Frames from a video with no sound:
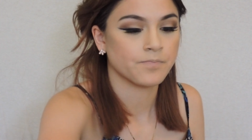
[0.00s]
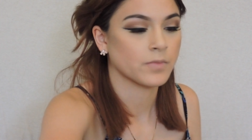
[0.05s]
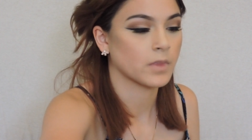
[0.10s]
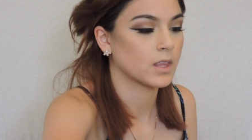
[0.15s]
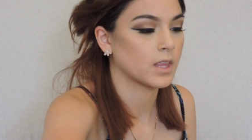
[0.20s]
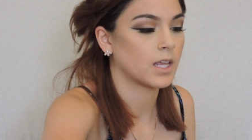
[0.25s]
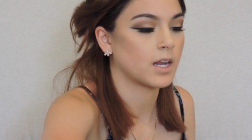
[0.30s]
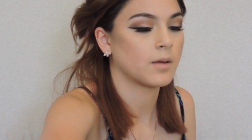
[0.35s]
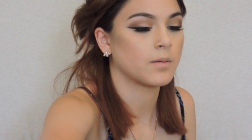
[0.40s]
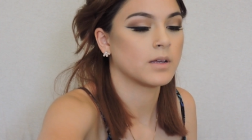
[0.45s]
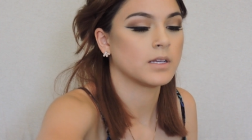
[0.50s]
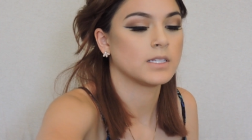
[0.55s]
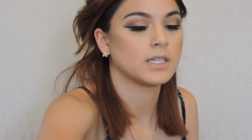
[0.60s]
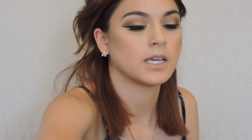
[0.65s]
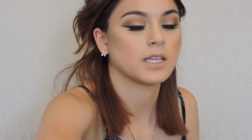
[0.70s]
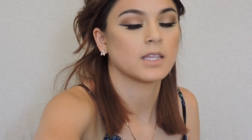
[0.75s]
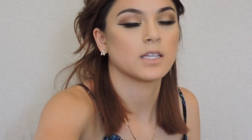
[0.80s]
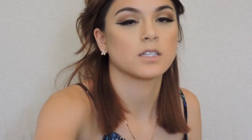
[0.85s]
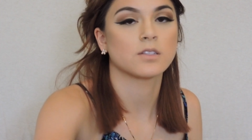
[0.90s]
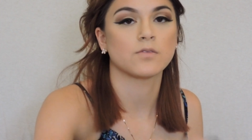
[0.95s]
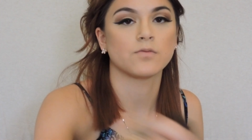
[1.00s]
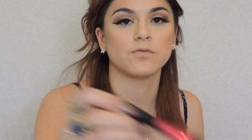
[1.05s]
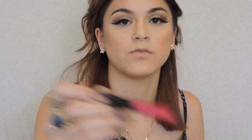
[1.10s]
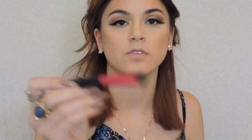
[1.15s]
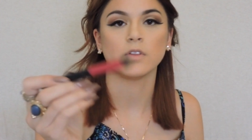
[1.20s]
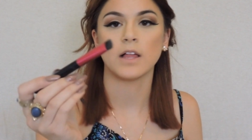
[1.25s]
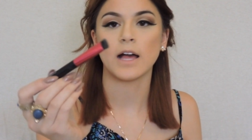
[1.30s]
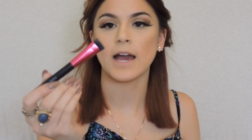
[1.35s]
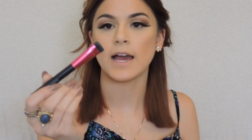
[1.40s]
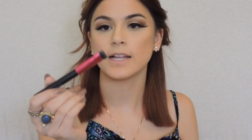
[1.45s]
Then I'm going to take this
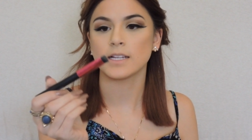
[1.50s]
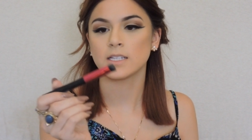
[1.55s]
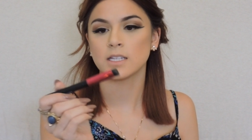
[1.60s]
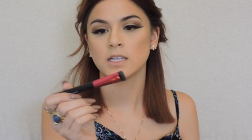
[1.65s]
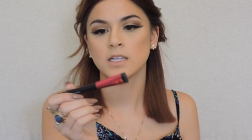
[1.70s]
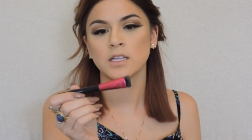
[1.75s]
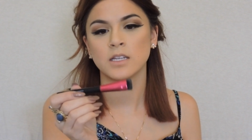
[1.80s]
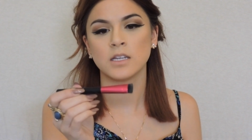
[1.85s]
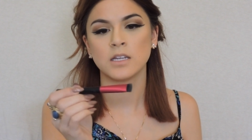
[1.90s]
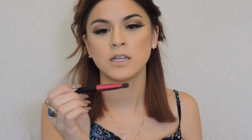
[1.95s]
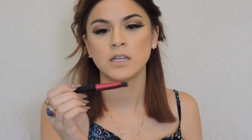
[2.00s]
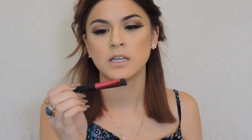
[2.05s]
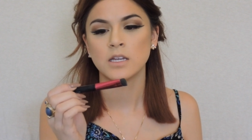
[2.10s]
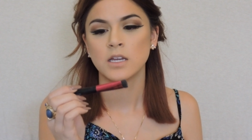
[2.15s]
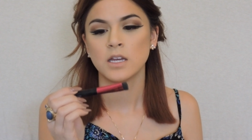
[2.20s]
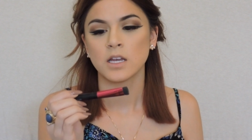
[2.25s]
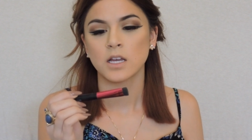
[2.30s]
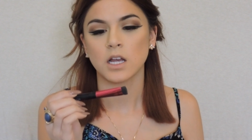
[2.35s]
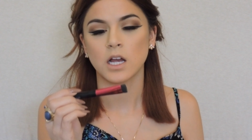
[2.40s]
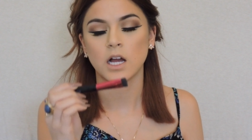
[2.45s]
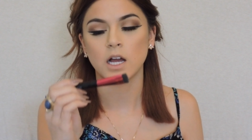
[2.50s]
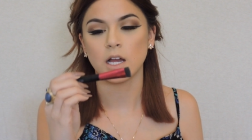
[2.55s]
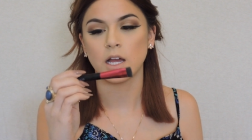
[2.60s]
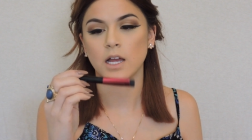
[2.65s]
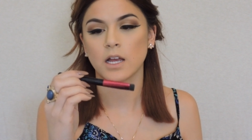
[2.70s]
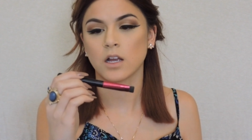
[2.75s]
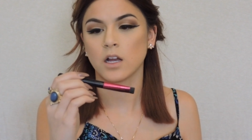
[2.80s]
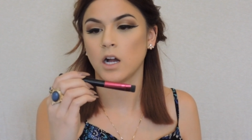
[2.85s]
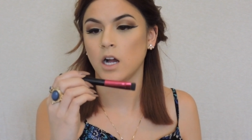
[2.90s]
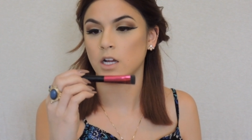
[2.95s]
flat
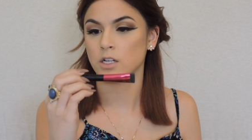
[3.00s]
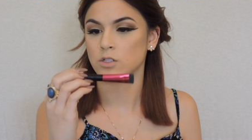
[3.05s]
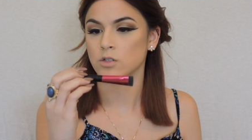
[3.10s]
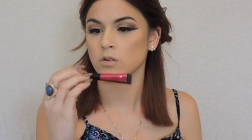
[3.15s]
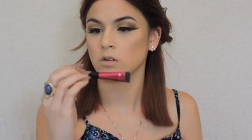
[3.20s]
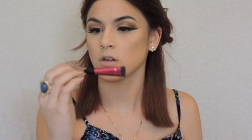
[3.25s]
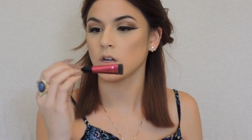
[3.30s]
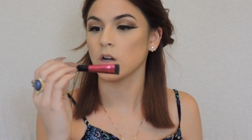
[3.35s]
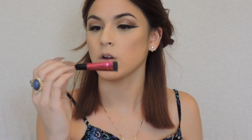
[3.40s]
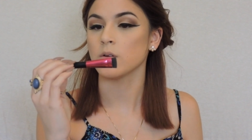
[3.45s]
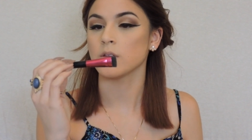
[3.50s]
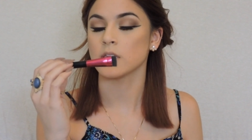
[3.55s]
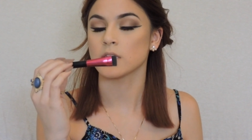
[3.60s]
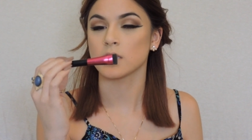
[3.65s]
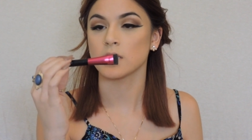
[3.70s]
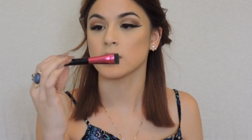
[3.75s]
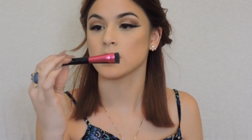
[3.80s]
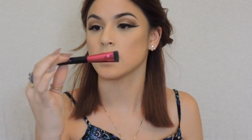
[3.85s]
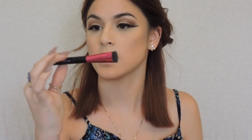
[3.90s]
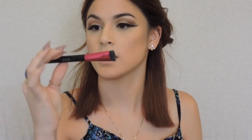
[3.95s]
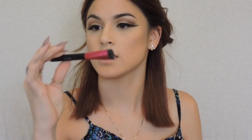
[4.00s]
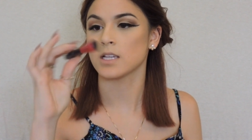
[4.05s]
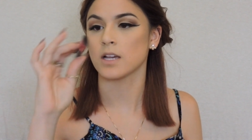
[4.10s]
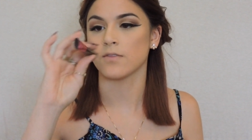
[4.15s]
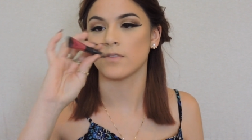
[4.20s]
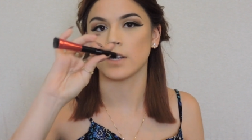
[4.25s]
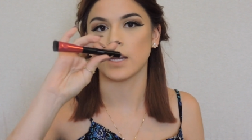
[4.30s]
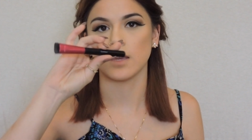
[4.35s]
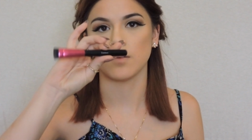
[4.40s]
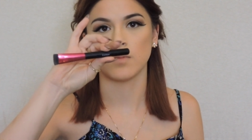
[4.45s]
contour. Oh, this does
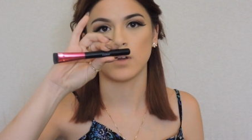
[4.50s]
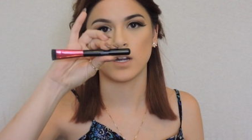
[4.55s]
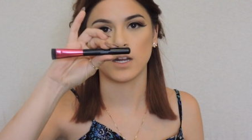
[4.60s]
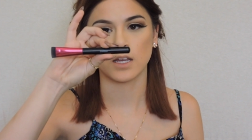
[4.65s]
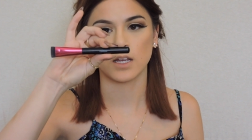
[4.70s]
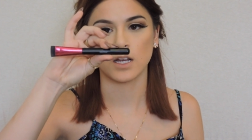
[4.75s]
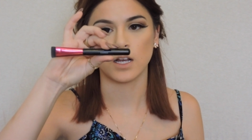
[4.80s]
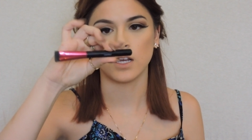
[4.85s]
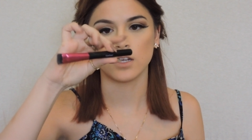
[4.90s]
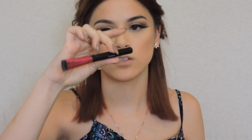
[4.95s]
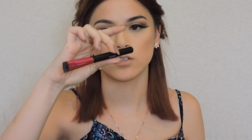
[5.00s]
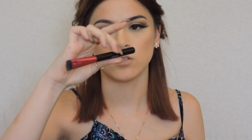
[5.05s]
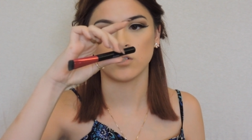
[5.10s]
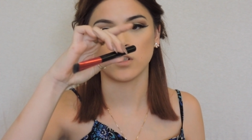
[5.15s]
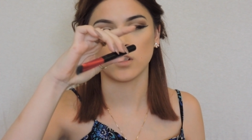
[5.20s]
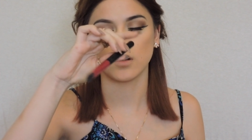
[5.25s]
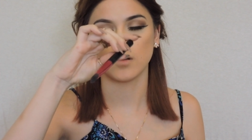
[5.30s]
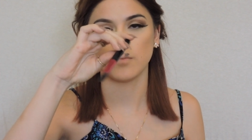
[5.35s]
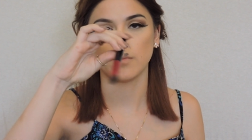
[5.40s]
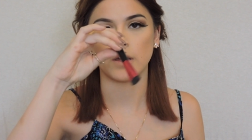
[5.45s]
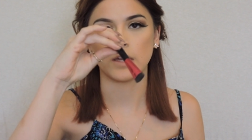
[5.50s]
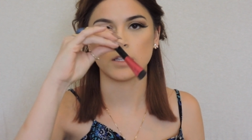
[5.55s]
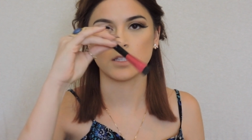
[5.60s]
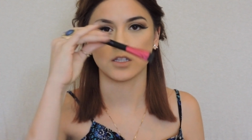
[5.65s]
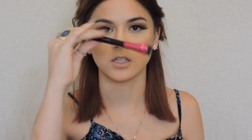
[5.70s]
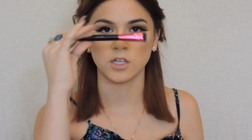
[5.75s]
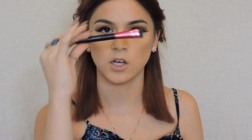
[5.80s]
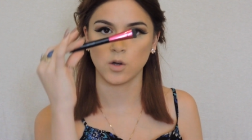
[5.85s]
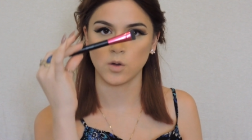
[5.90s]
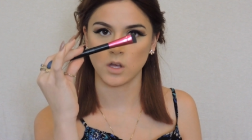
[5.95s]
have a name on it. Contour by
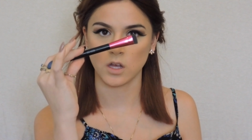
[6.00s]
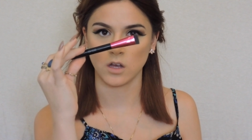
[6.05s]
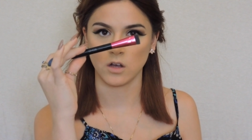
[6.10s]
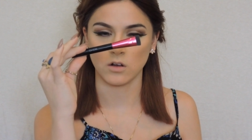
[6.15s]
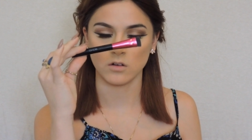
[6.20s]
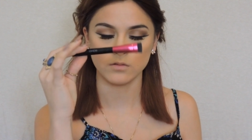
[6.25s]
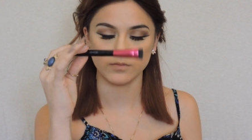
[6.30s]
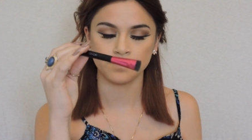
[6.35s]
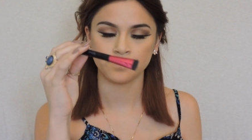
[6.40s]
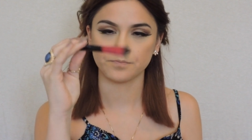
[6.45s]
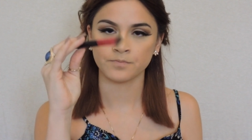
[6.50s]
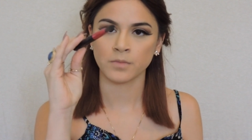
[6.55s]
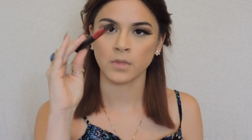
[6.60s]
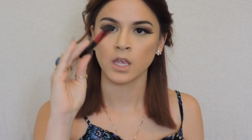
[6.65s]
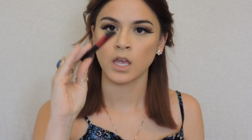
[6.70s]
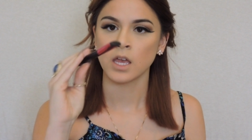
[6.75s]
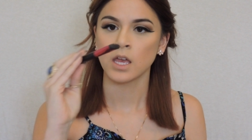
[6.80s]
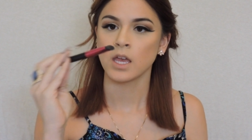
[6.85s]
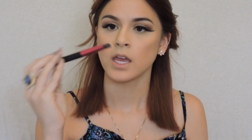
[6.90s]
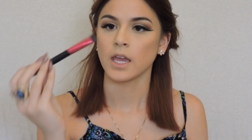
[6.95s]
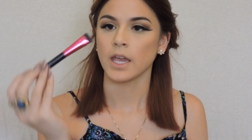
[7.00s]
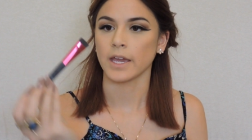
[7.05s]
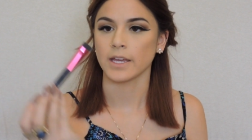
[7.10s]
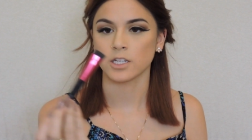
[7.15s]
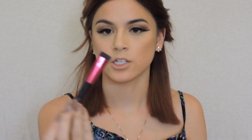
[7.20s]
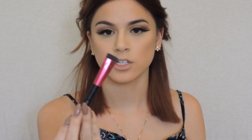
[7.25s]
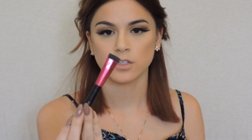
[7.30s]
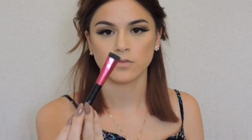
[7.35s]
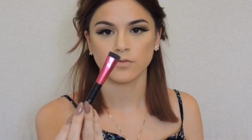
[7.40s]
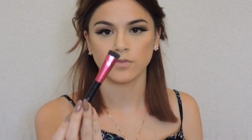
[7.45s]
Soho. And
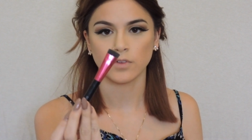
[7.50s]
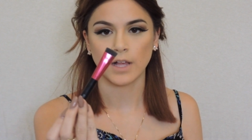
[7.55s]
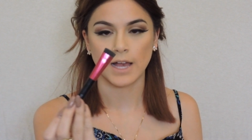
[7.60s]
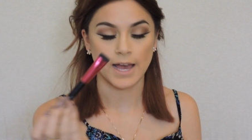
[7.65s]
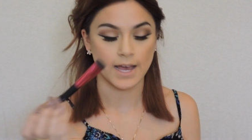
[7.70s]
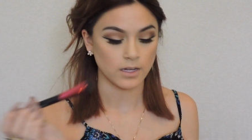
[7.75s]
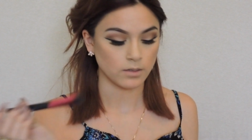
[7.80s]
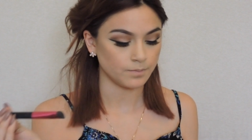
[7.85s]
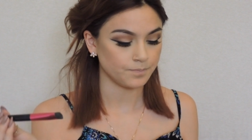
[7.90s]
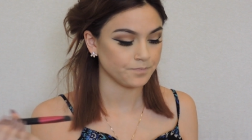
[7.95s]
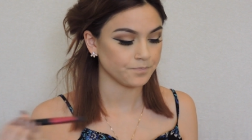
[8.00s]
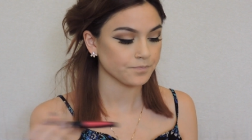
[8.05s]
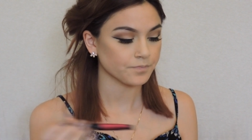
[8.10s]
it's just flat.